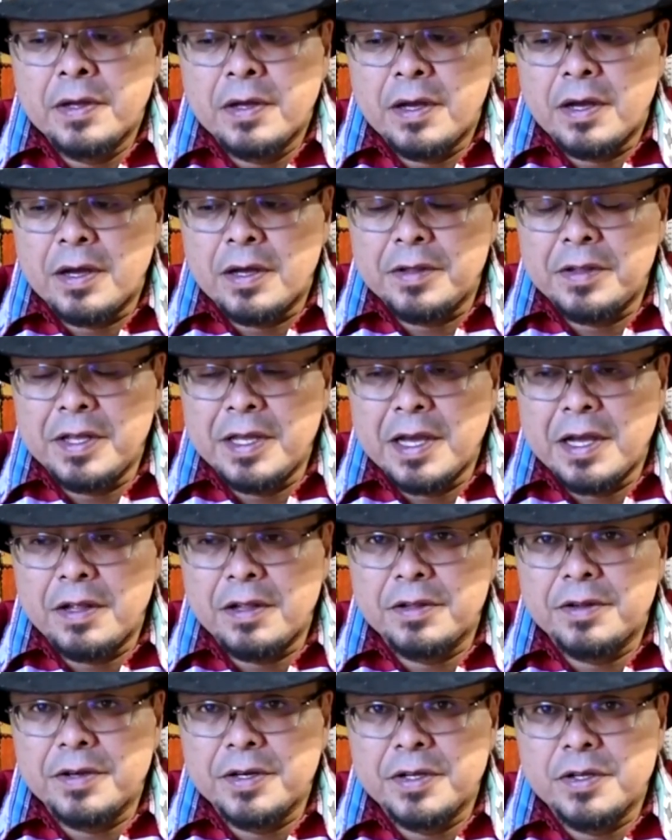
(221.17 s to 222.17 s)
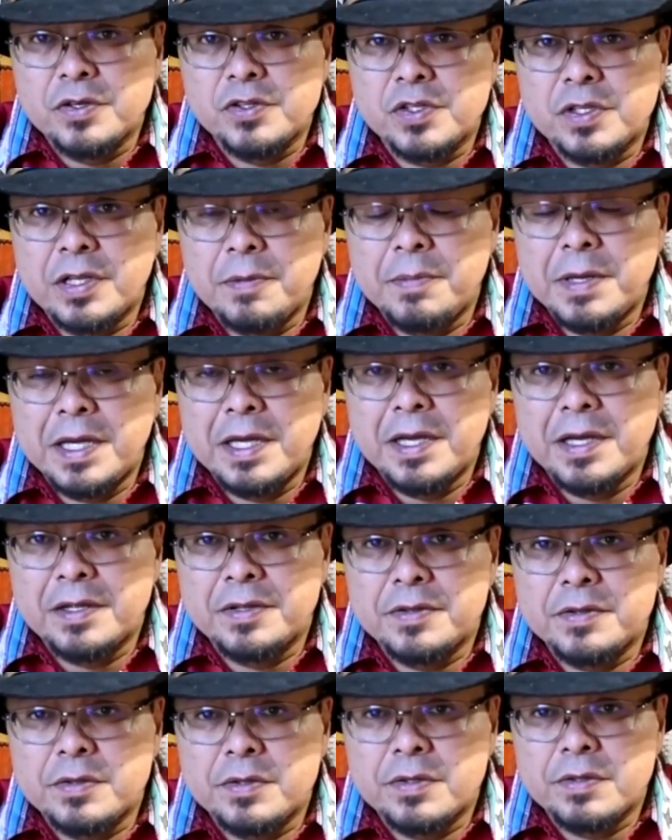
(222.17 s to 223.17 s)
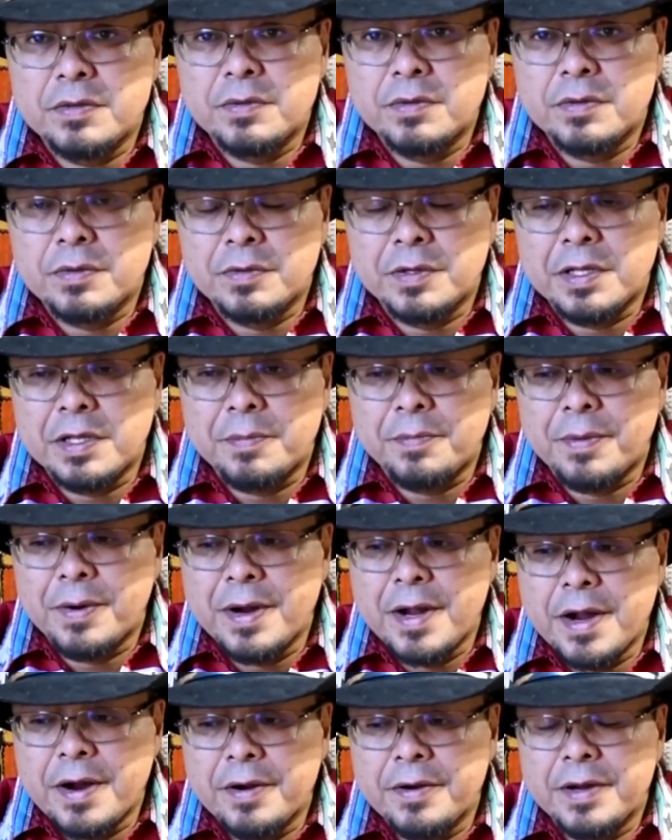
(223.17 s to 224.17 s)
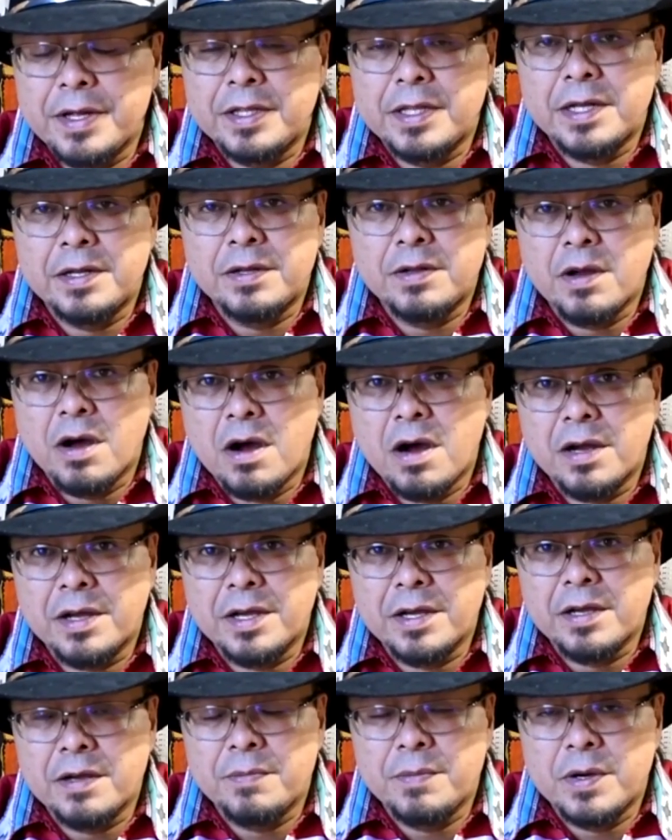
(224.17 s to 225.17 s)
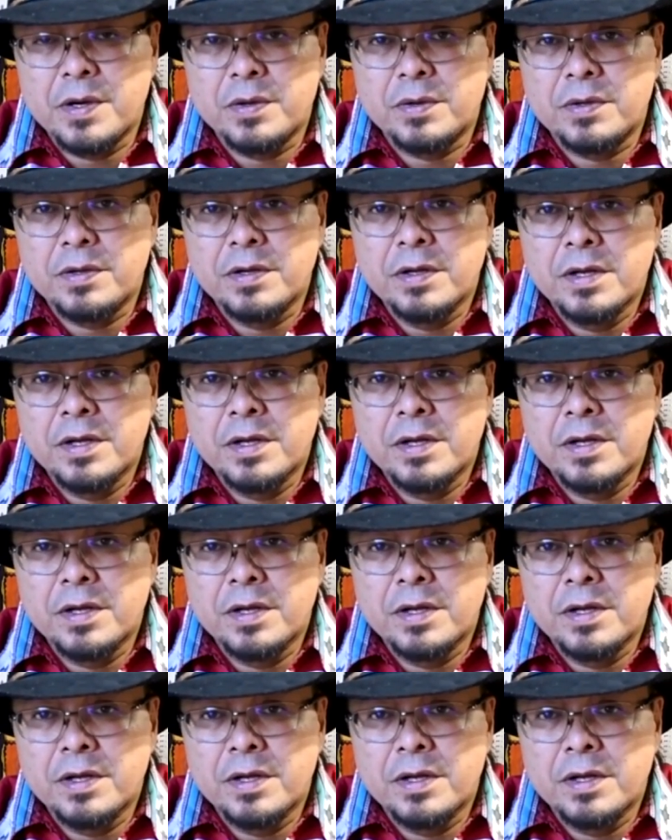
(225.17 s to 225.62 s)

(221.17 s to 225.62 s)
the elder usually begins with a prayer and then talking about